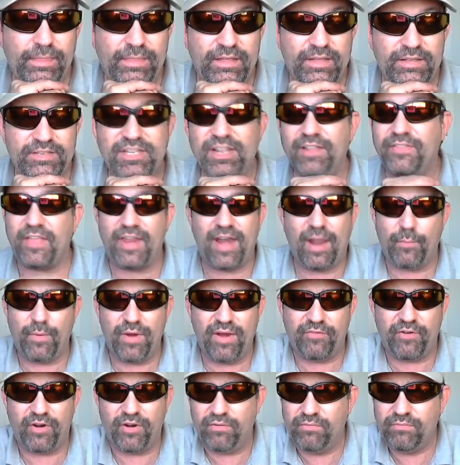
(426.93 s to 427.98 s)
Not that I would
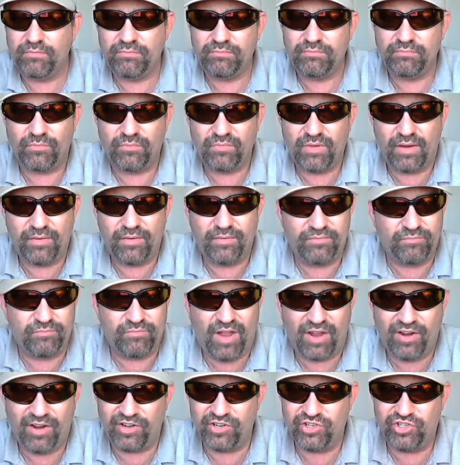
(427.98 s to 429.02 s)
ever, I'm
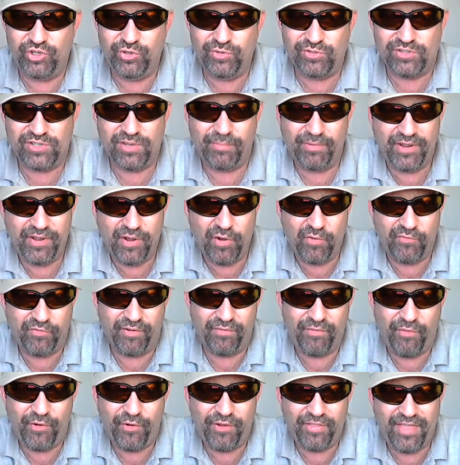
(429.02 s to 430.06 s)
not going to shoot somebody over
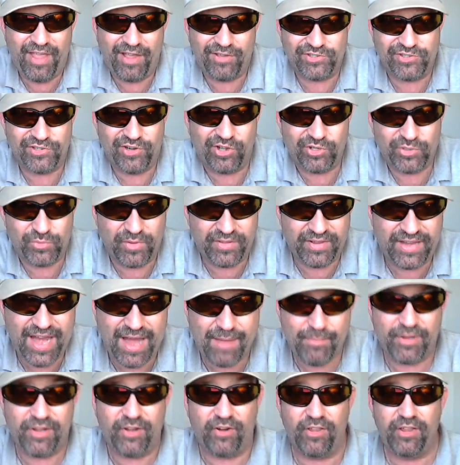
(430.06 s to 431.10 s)
$30,000 worth of
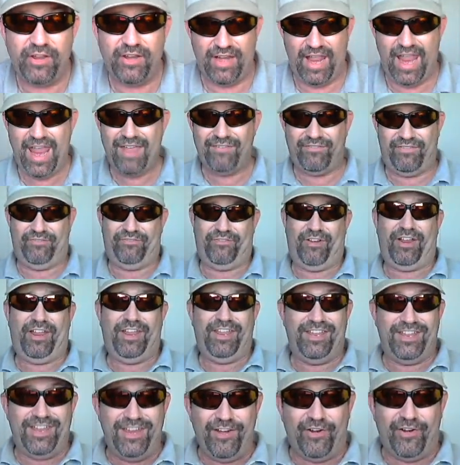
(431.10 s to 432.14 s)
camera gear. They didn't have
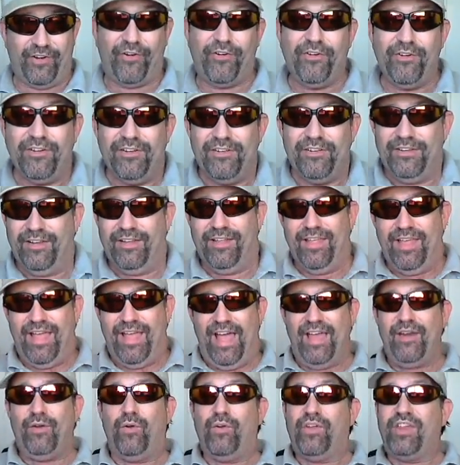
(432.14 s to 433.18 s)
any gear.
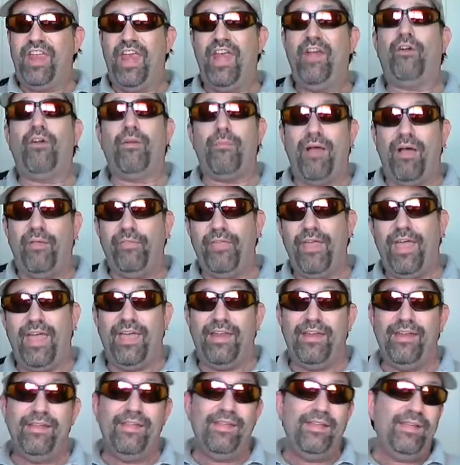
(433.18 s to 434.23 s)
I don't care about
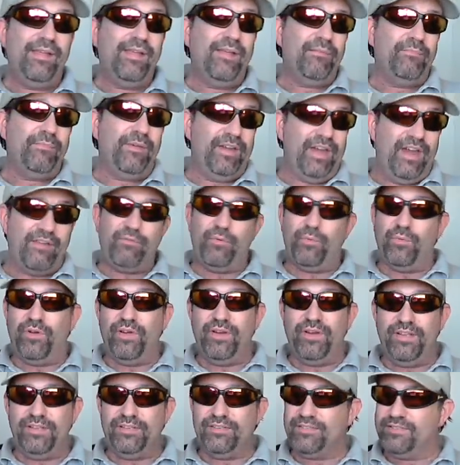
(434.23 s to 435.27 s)
that. But
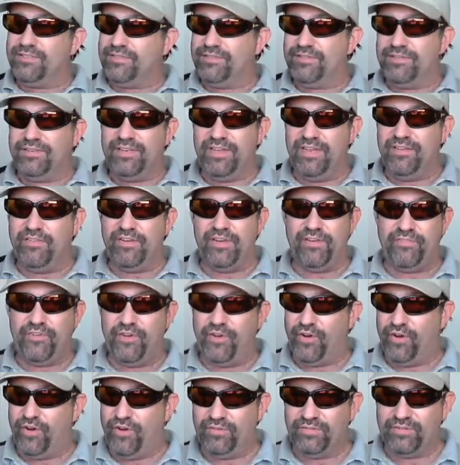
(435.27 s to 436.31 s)
everyone is, even if
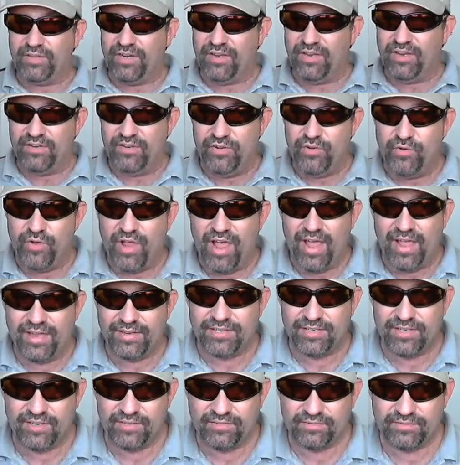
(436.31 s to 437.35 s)
you're new guy
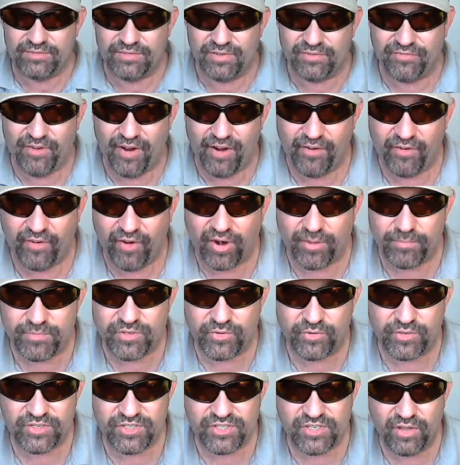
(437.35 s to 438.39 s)
to firearms
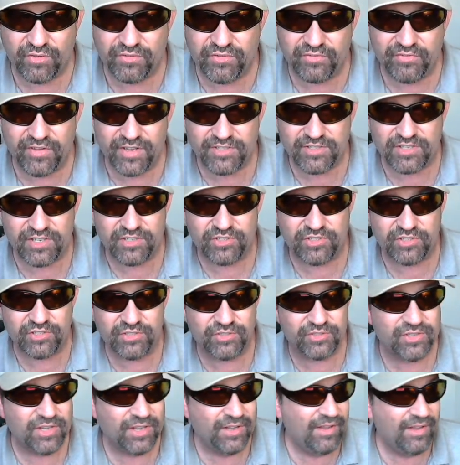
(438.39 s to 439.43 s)
or to self-defense
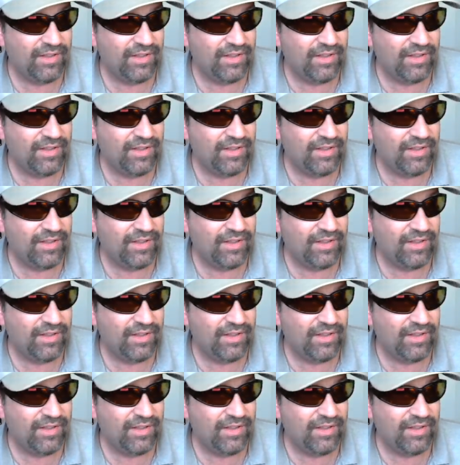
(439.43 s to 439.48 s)
issues,